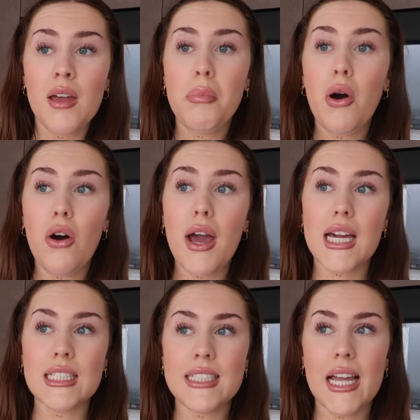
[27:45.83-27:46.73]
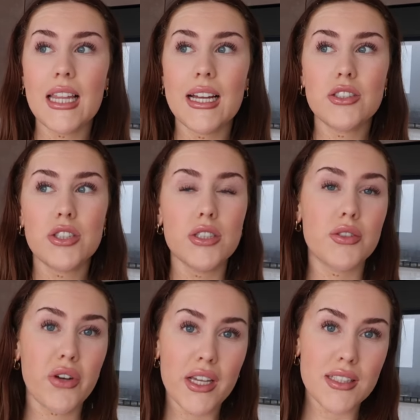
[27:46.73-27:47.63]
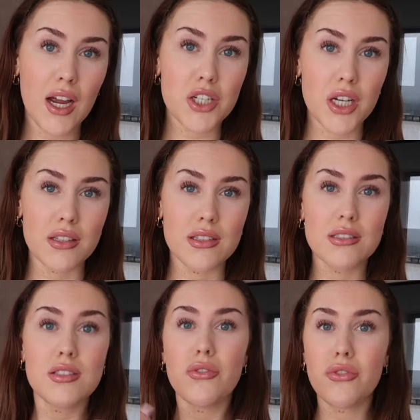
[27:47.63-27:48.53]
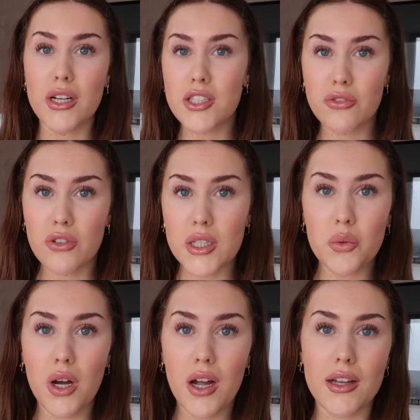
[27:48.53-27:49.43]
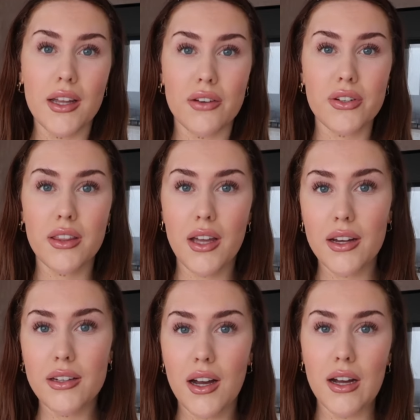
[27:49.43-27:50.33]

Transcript: But it can take like 2 to 3 sessions for it to fully work and everything.